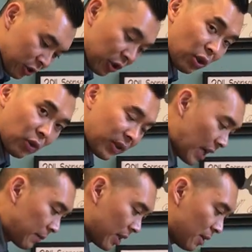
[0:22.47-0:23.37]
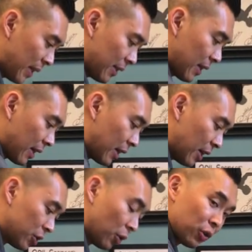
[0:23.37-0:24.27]
try to lower the hip a little bit.
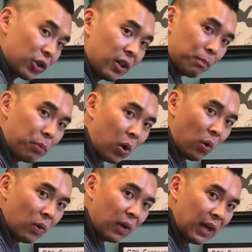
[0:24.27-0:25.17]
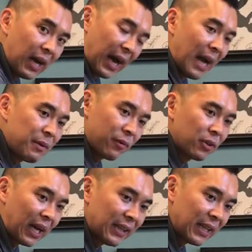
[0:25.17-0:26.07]
So try to pull. I
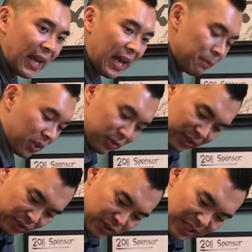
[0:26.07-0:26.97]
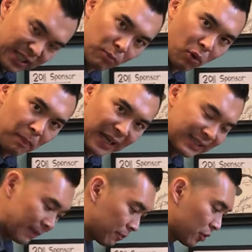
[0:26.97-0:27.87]
prefer the underhand because you can use a little more
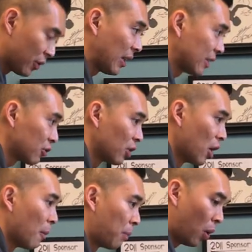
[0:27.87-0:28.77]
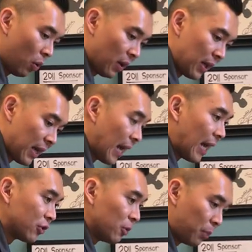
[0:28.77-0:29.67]
bicep, so you can just pull.
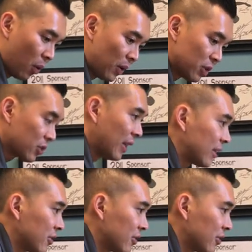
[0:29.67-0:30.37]
As you pull and use your